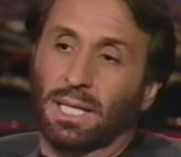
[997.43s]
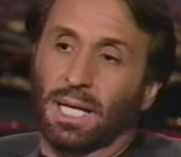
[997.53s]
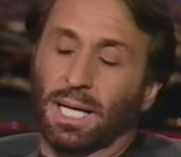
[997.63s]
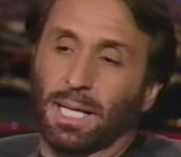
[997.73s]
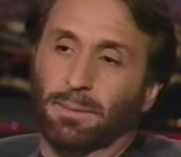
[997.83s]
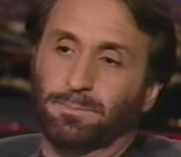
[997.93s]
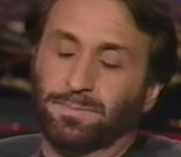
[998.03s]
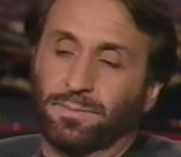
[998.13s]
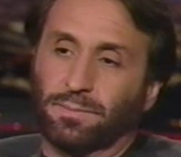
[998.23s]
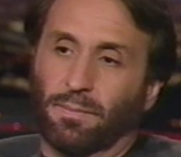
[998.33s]
Um,
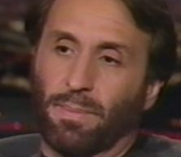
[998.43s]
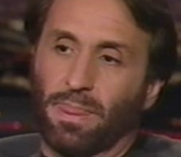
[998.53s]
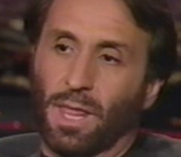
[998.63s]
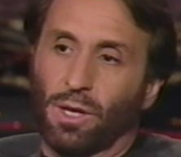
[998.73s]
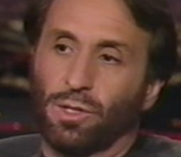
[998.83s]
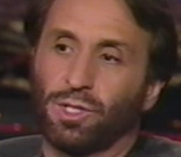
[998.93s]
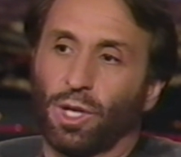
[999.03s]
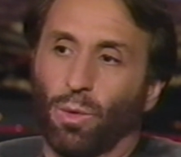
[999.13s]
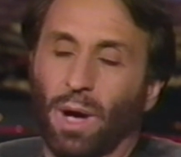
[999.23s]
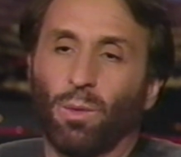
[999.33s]

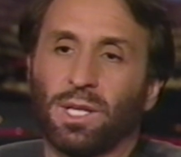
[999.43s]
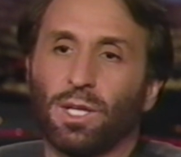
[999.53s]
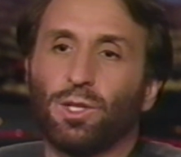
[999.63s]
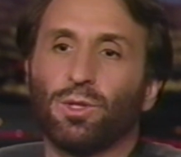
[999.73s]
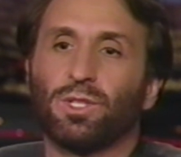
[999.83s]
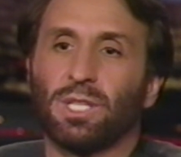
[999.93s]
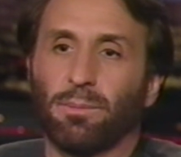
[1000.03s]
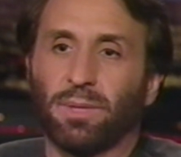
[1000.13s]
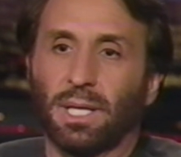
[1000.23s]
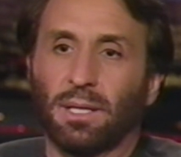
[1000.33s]
so I wanted to do
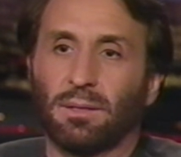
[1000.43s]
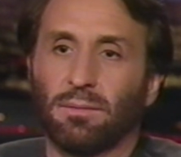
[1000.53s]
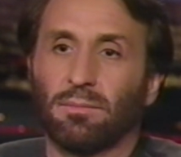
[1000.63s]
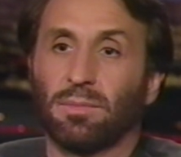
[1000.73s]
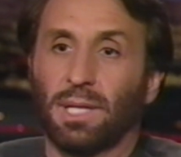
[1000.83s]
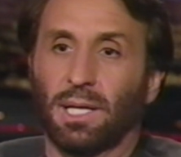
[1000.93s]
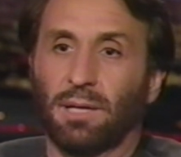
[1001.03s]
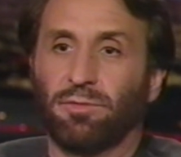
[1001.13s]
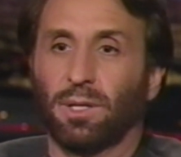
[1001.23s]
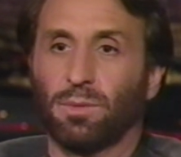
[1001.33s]
something that I
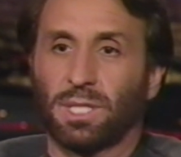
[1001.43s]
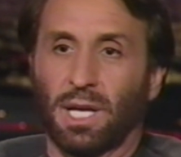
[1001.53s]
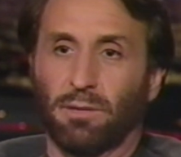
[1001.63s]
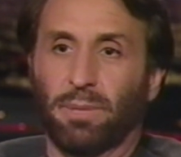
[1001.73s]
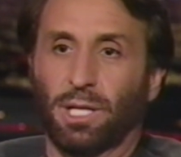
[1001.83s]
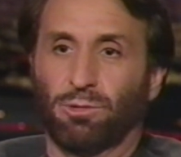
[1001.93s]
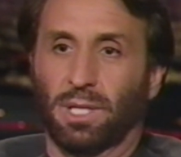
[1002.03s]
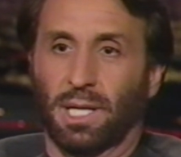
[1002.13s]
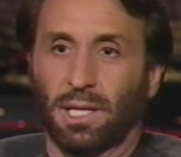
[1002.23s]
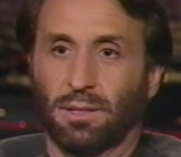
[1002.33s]
felt was kind of
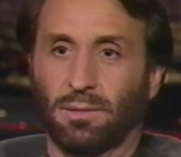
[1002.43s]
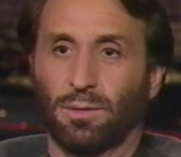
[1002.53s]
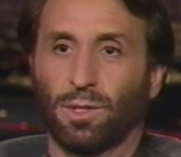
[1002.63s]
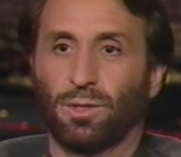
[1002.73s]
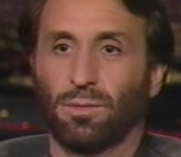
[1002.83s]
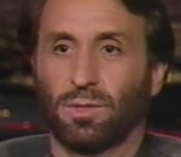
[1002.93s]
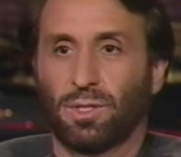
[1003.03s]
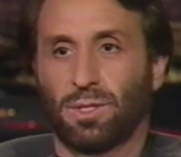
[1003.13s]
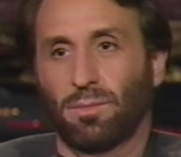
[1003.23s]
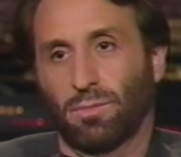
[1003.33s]
patriotic or do,
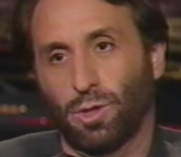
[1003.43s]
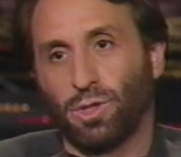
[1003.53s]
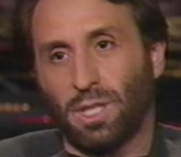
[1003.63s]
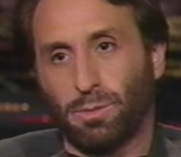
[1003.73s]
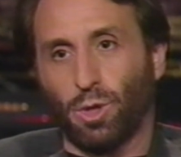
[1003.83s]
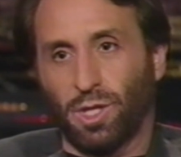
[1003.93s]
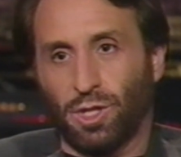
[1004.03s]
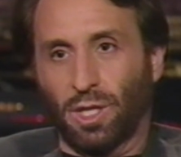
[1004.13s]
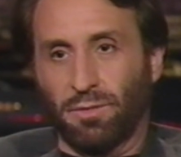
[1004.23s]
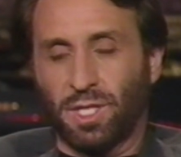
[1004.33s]
do some sort of
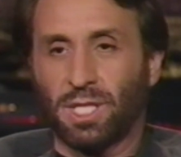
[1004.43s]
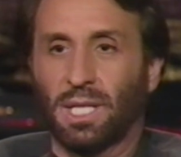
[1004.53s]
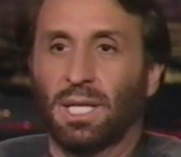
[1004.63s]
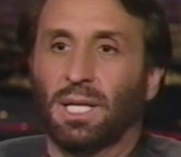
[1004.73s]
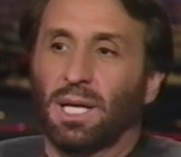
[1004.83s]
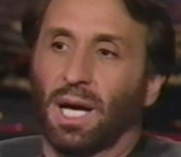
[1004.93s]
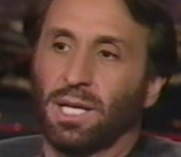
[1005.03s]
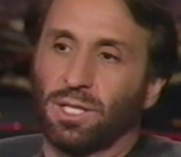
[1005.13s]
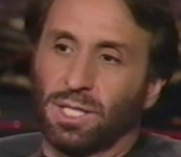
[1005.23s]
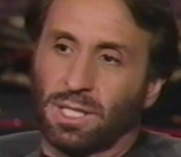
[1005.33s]
service. Mm-hmm. I
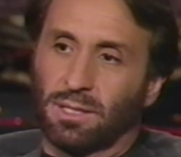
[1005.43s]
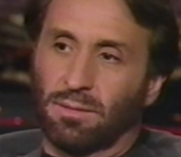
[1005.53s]
just...